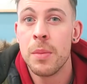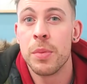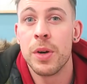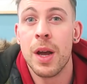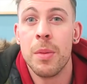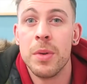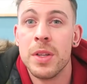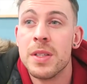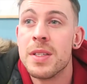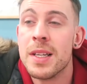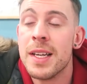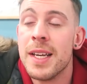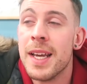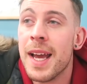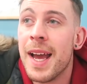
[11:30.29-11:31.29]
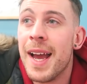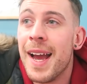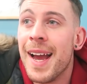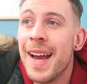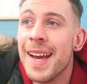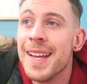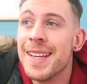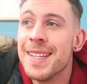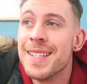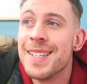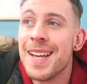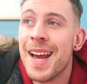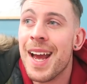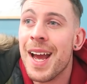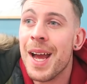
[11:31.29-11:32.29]
predominantly, and
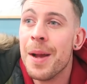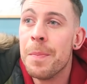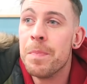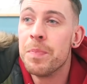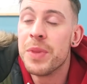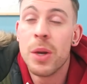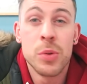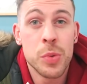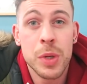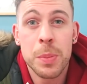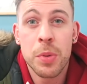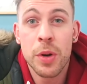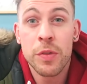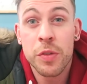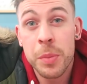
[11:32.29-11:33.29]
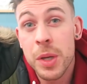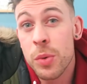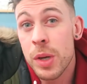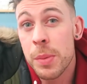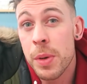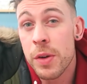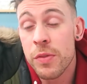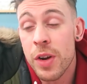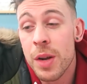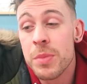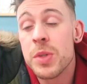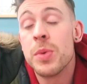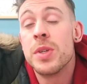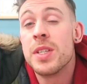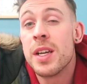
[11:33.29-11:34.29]
that was a weak point for me, weak point for
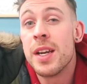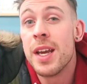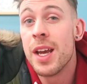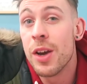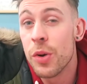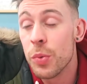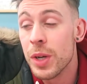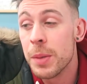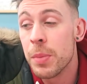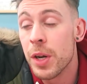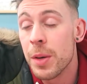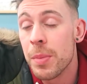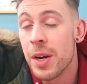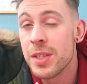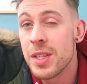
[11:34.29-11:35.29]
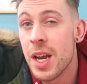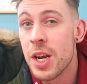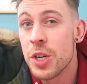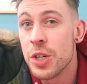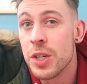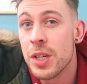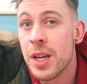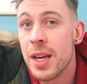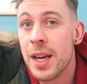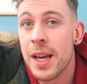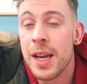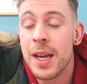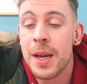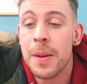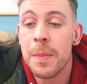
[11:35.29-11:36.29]
him, so we decided to hit a weak body part session.
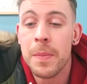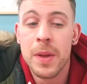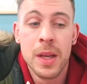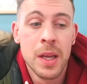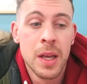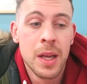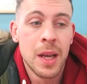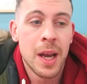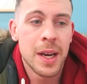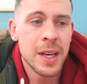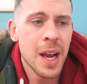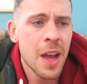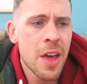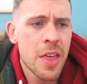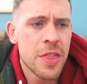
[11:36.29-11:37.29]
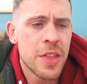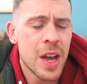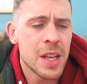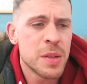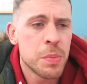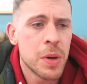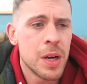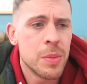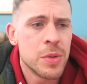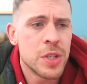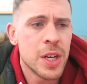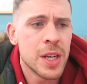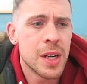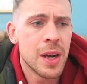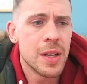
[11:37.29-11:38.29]
And yeah, that's pretty
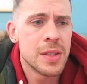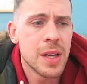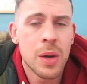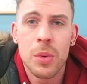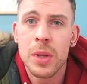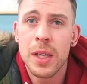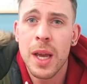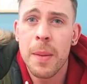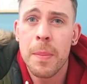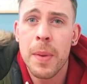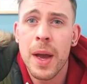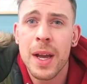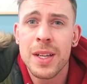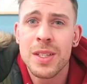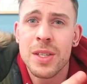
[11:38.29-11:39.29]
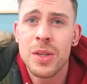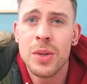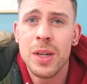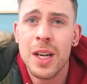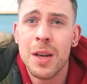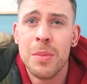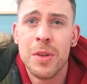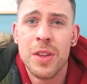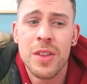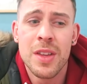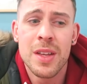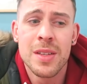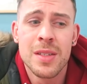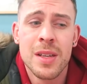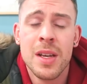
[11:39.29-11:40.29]
much it, guys. I will get back to a little bit of
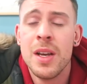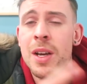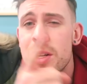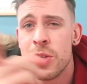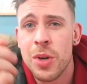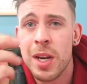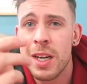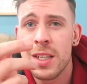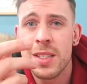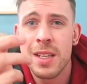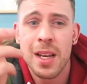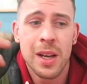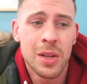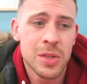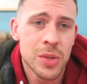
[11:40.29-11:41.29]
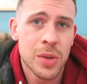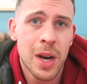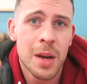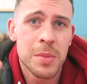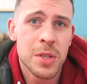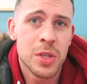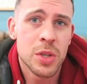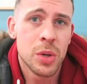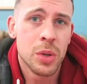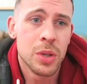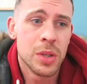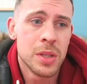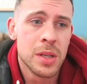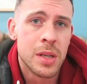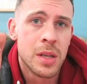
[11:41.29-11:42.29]
this training today, also arms and
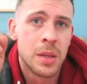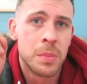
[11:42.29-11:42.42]
shoulders,